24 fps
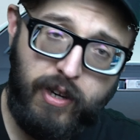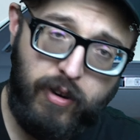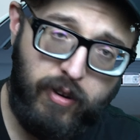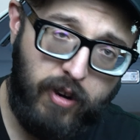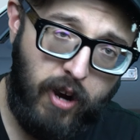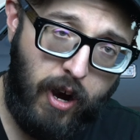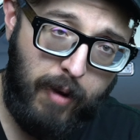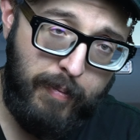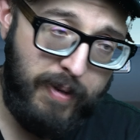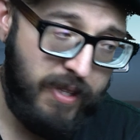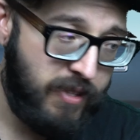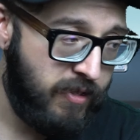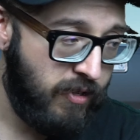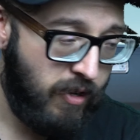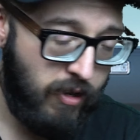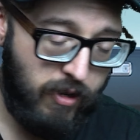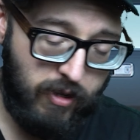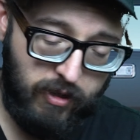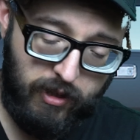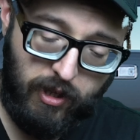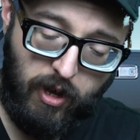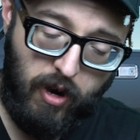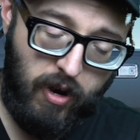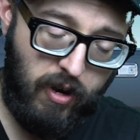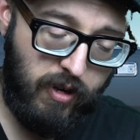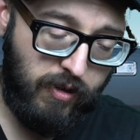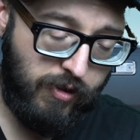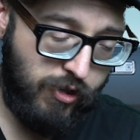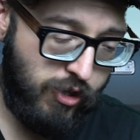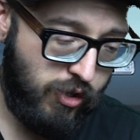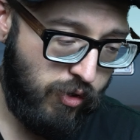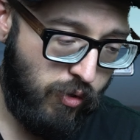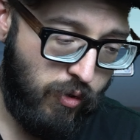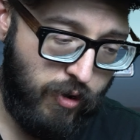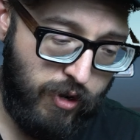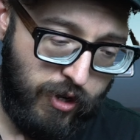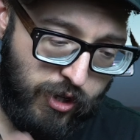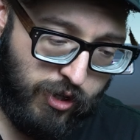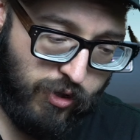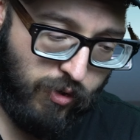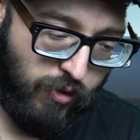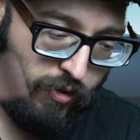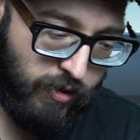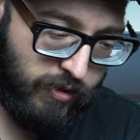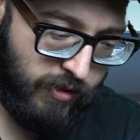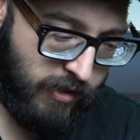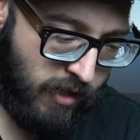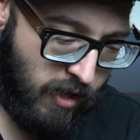your comments are, long,
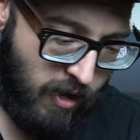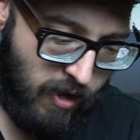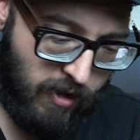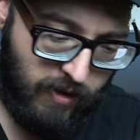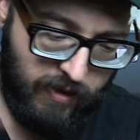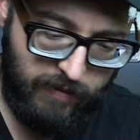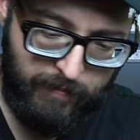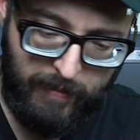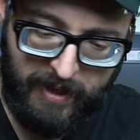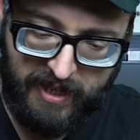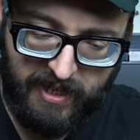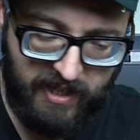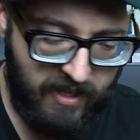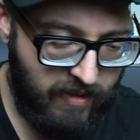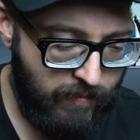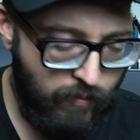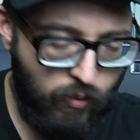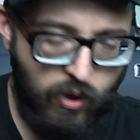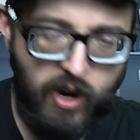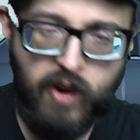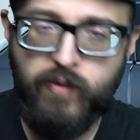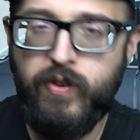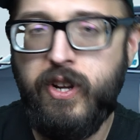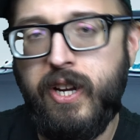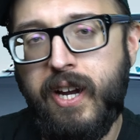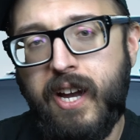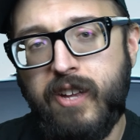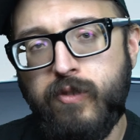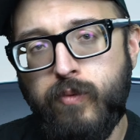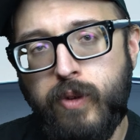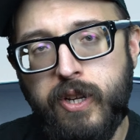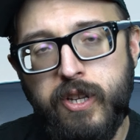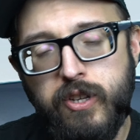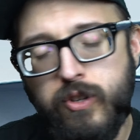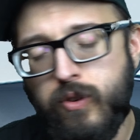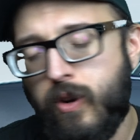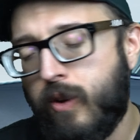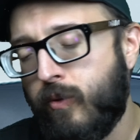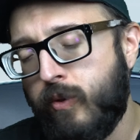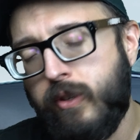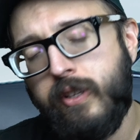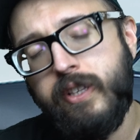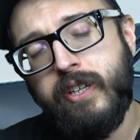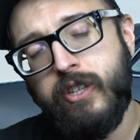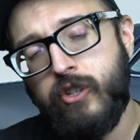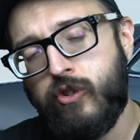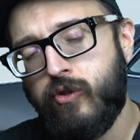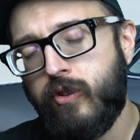short, long, medium, whatever you guys want to do. I
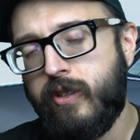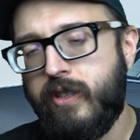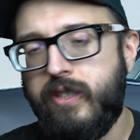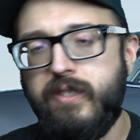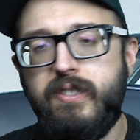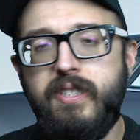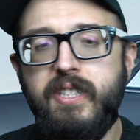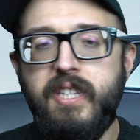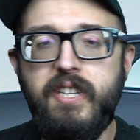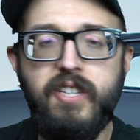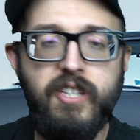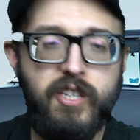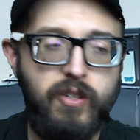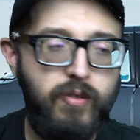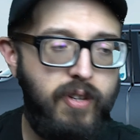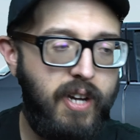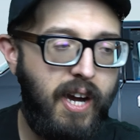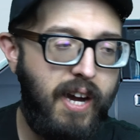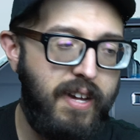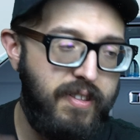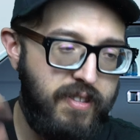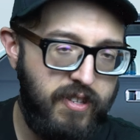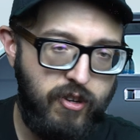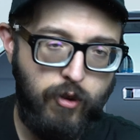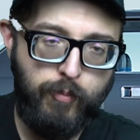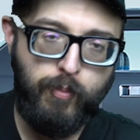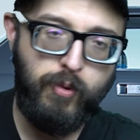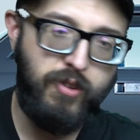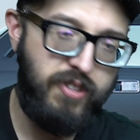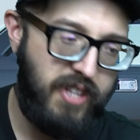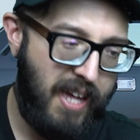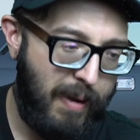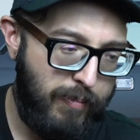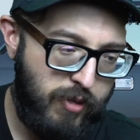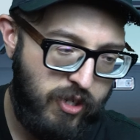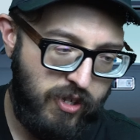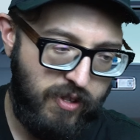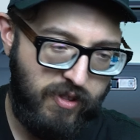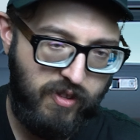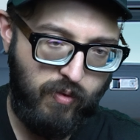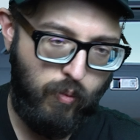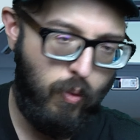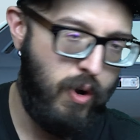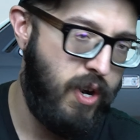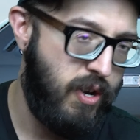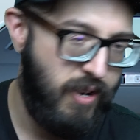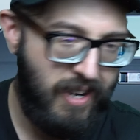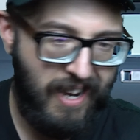really enjoy listening to you guys and your perceptions and
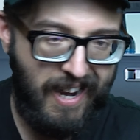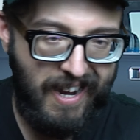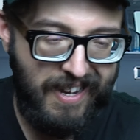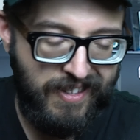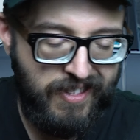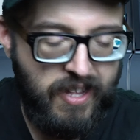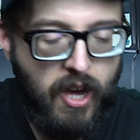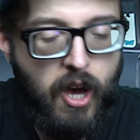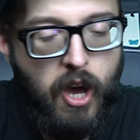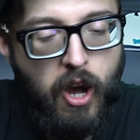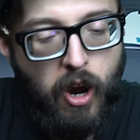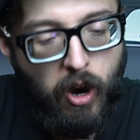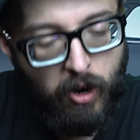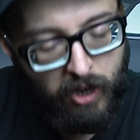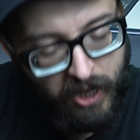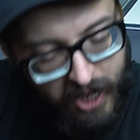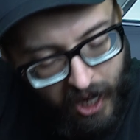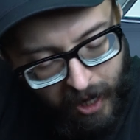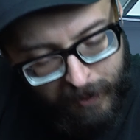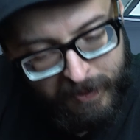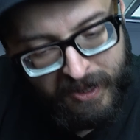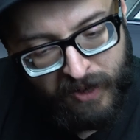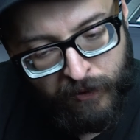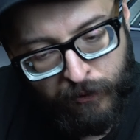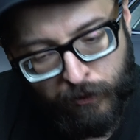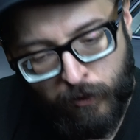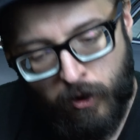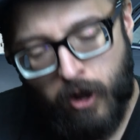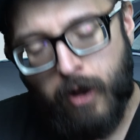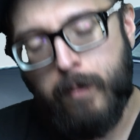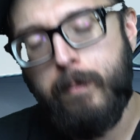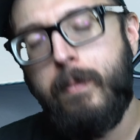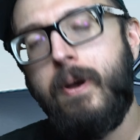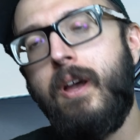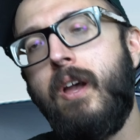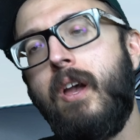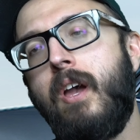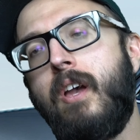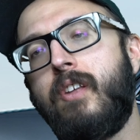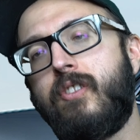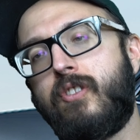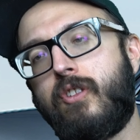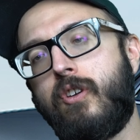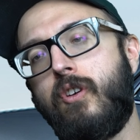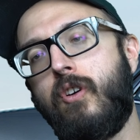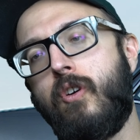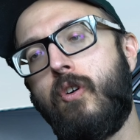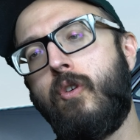where you guys are coming from.
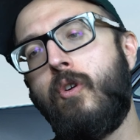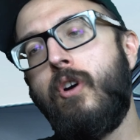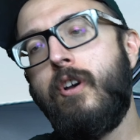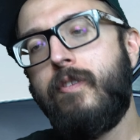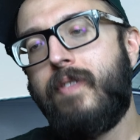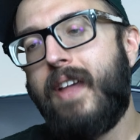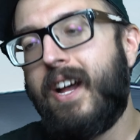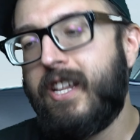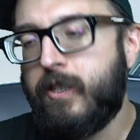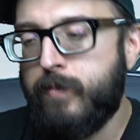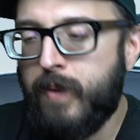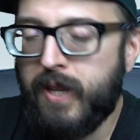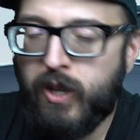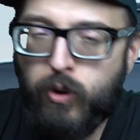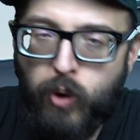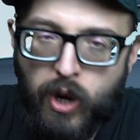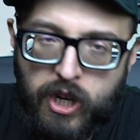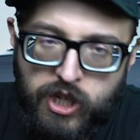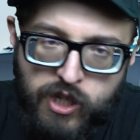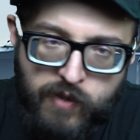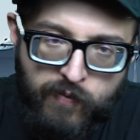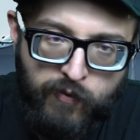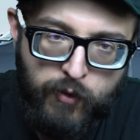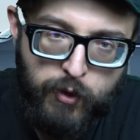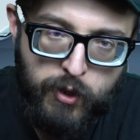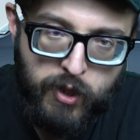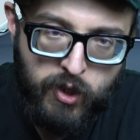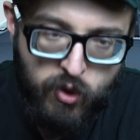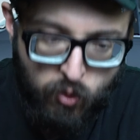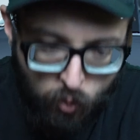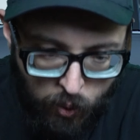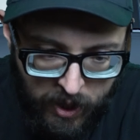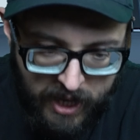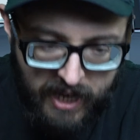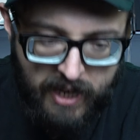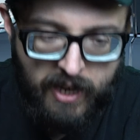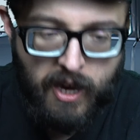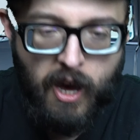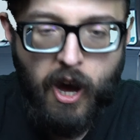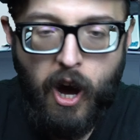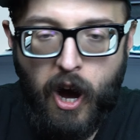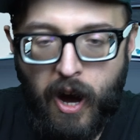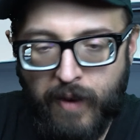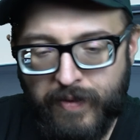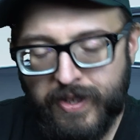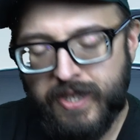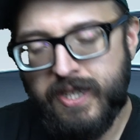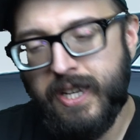So that's my question for this week.
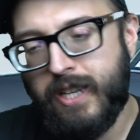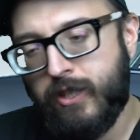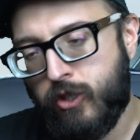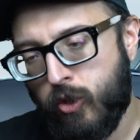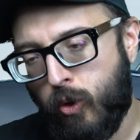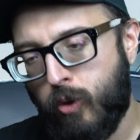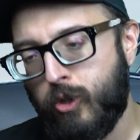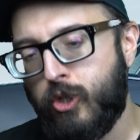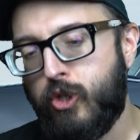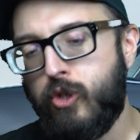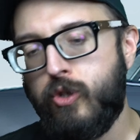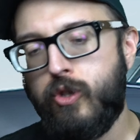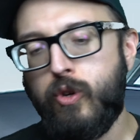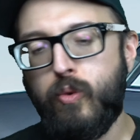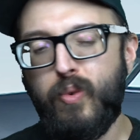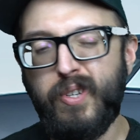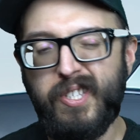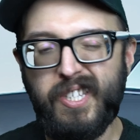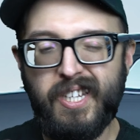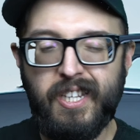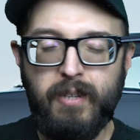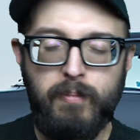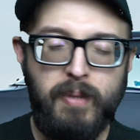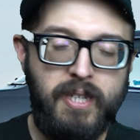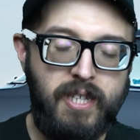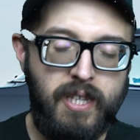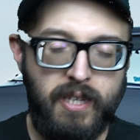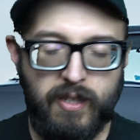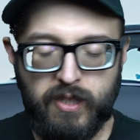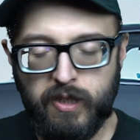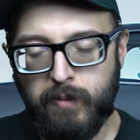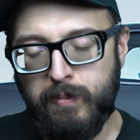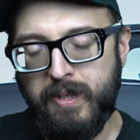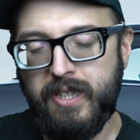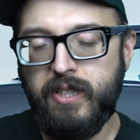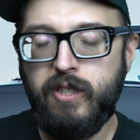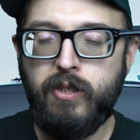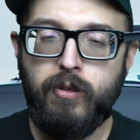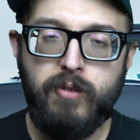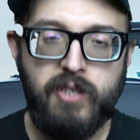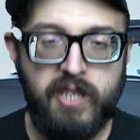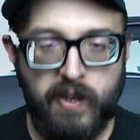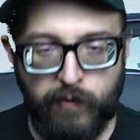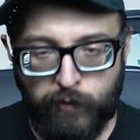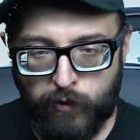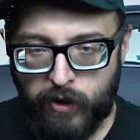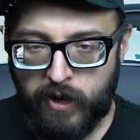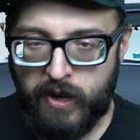Obviously, I told you there wasn't going to be, it's going to be a little
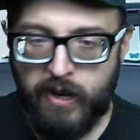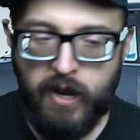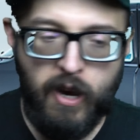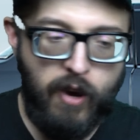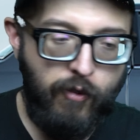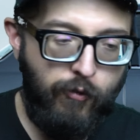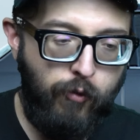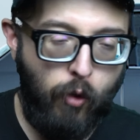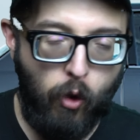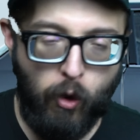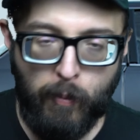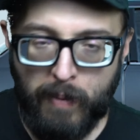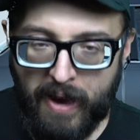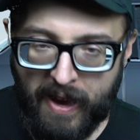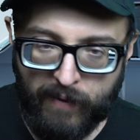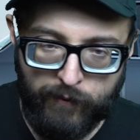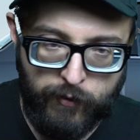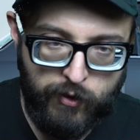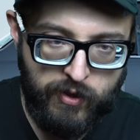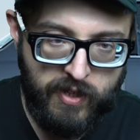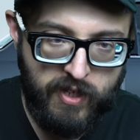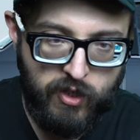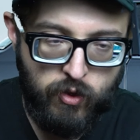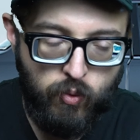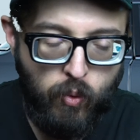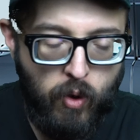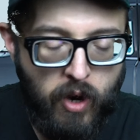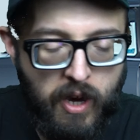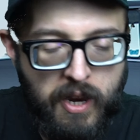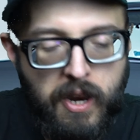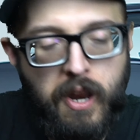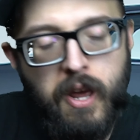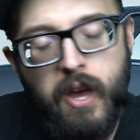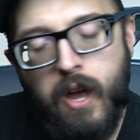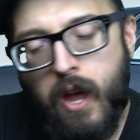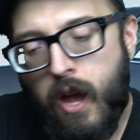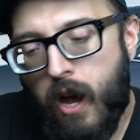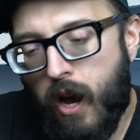different format for this one.